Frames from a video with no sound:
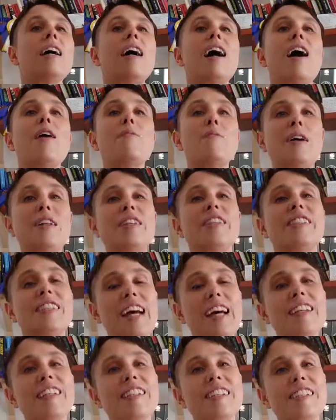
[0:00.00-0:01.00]
And when you're
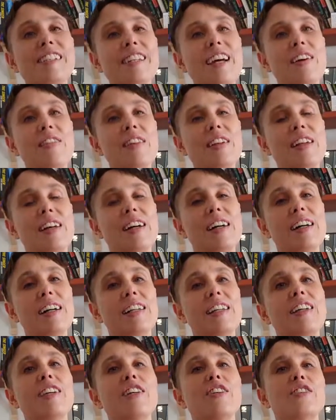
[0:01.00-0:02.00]
10 years down the
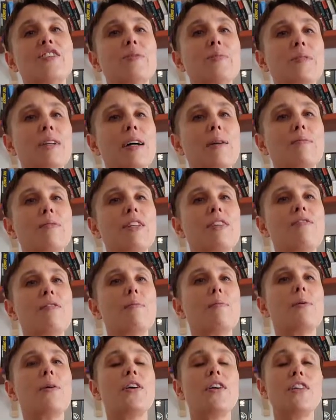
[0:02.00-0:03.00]
line, sometimes even
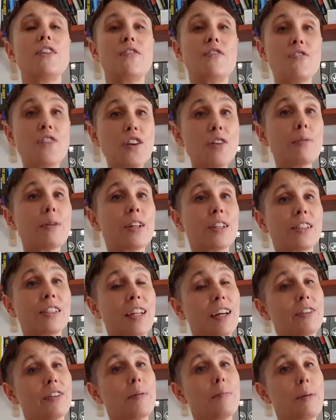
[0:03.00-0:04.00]
putting a few words
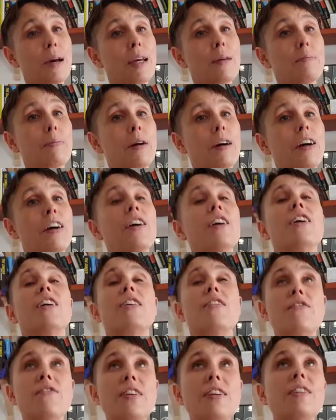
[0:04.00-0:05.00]
down on paper
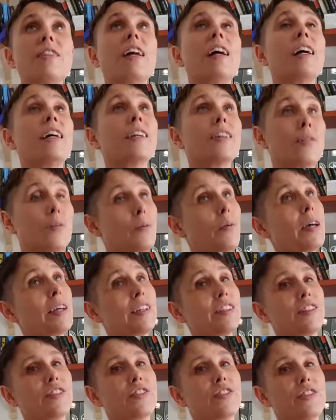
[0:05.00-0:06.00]
can feel like
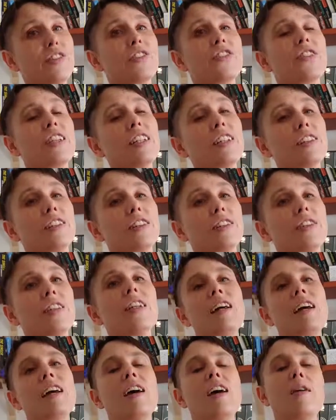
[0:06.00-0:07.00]
wading through treacle.
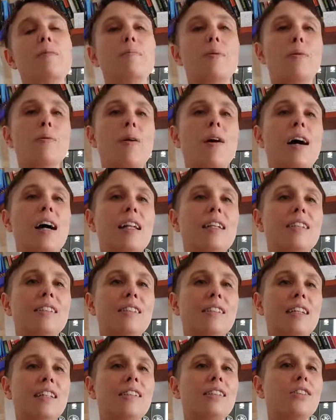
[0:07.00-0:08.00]
But what Alan
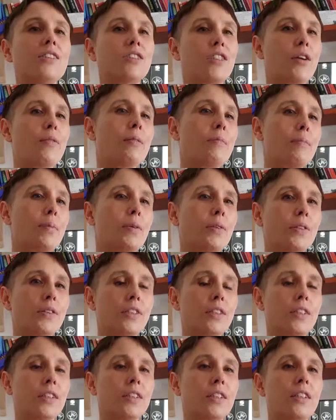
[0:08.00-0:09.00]
said is so
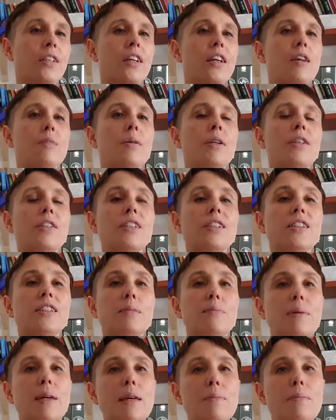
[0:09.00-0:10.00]
important, because it's the
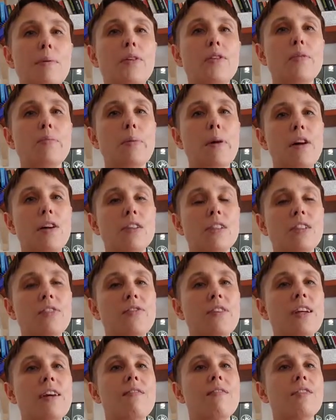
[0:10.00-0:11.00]
people who
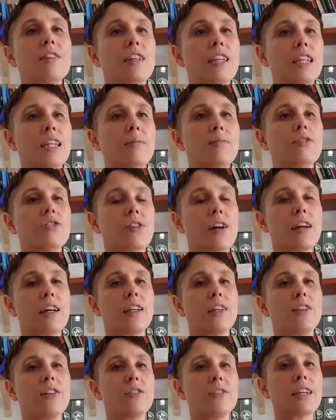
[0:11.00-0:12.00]
persevere and keep
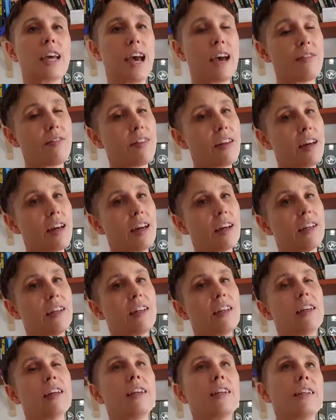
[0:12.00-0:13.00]
trying who get there.
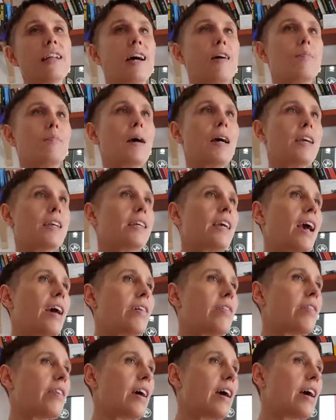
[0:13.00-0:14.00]
Now, by
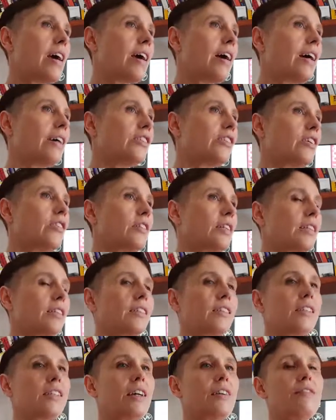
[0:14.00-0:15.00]
get there, I don't
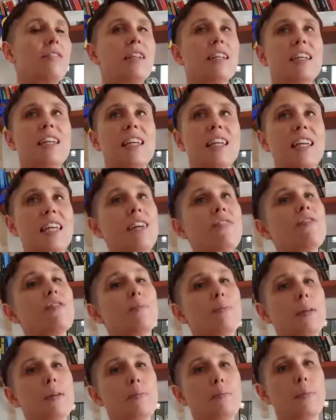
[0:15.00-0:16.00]
necessarily even
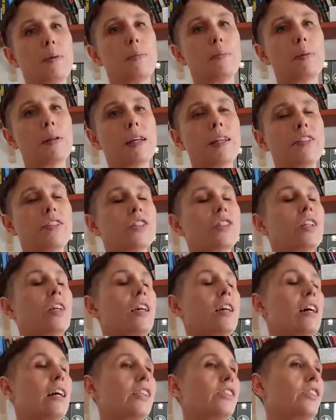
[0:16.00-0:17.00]
mean published.
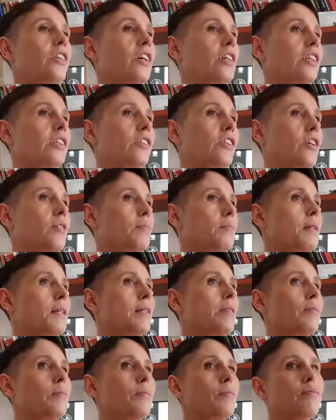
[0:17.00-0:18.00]
I certainly don't
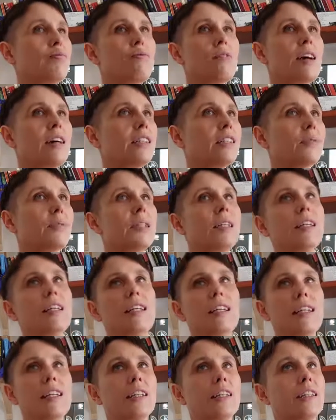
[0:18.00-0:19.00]
mean prize
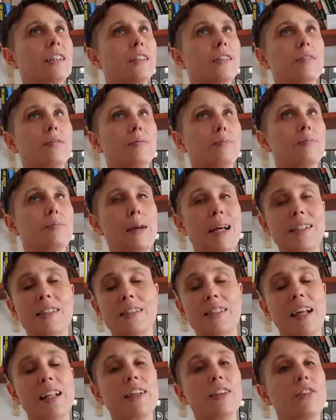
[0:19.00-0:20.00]
winning and
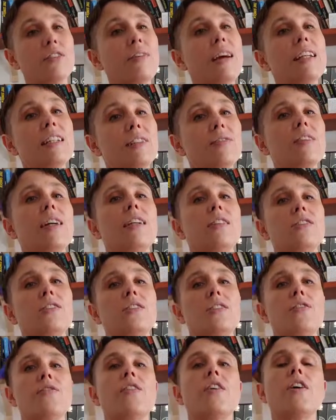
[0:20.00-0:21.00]
best-selling or any of that
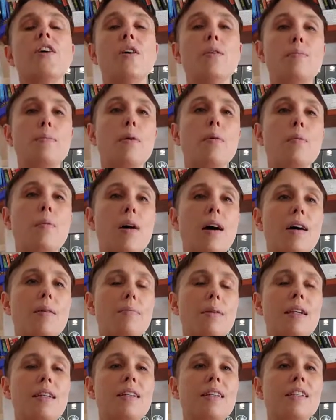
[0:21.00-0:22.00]
stuff. But what I
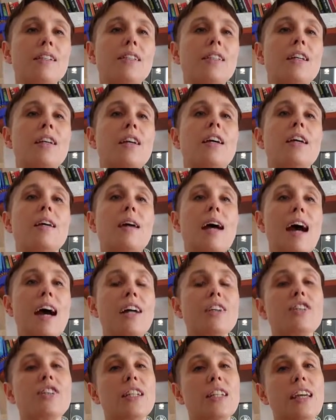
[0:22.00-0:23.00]
mean is
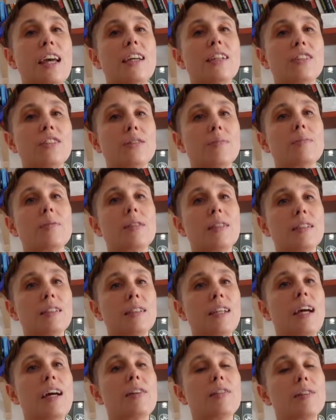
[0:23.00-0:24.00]
actually getting something
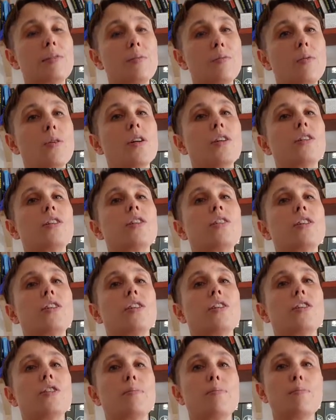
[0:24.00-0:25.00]
down in words that
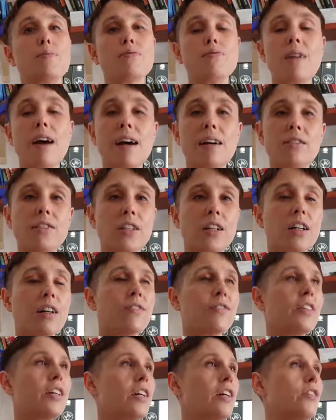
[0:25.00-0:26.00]
you're proud
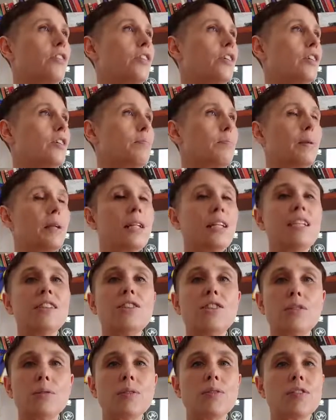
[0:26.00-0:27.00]
of, that you're
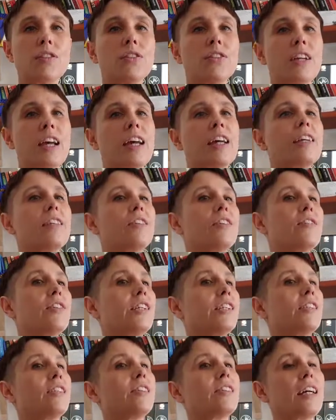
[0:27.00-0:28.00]
pleased to have created, that
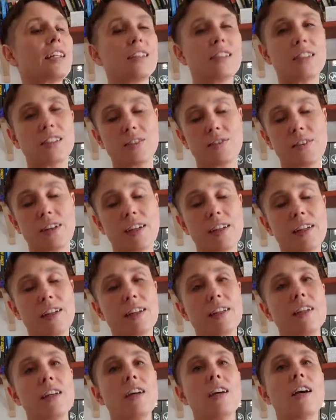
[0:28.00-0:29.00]
is
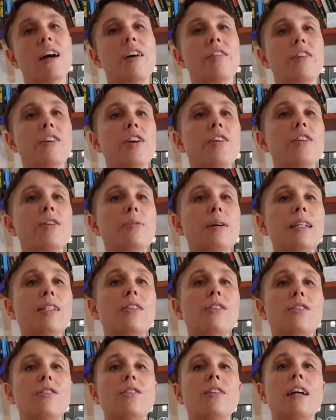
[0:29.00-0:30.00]
satisfying. And the only way to
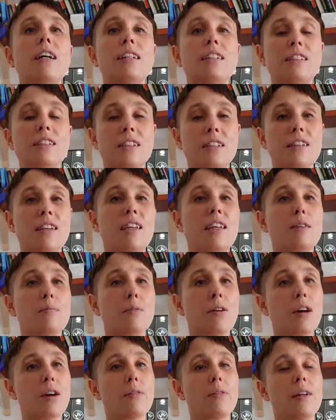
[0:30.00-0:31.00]
do that is to keep
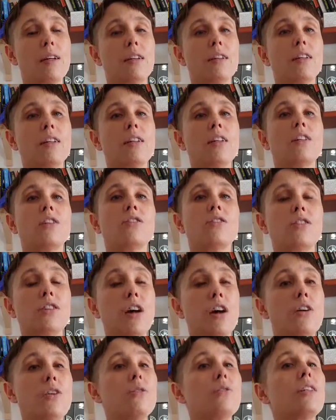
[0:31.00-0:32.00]
going.
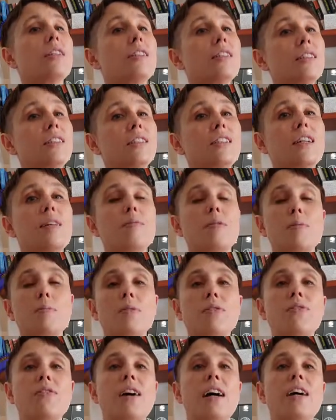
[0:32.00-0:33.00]
So this is tip number
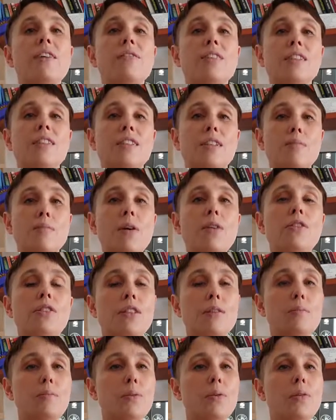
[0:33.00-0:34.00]
5. It's the most
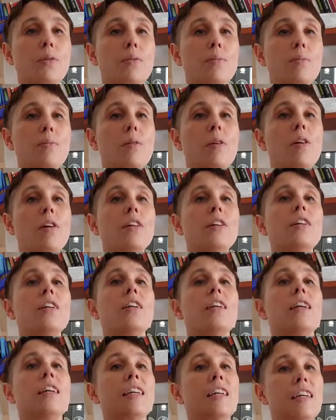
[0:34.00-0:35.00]
important one.
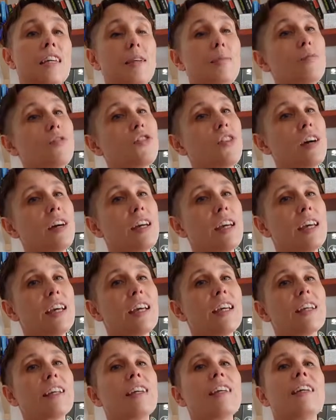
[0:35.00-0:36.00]
Keep
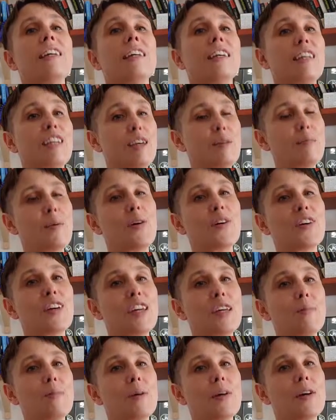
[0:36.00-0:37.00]
trying, keep on
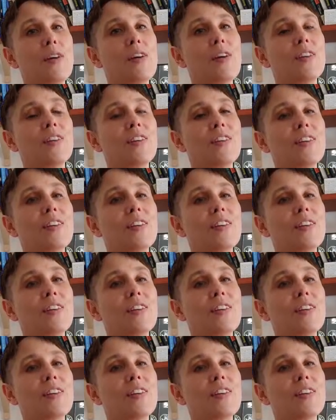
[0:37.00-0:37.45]
keeping on.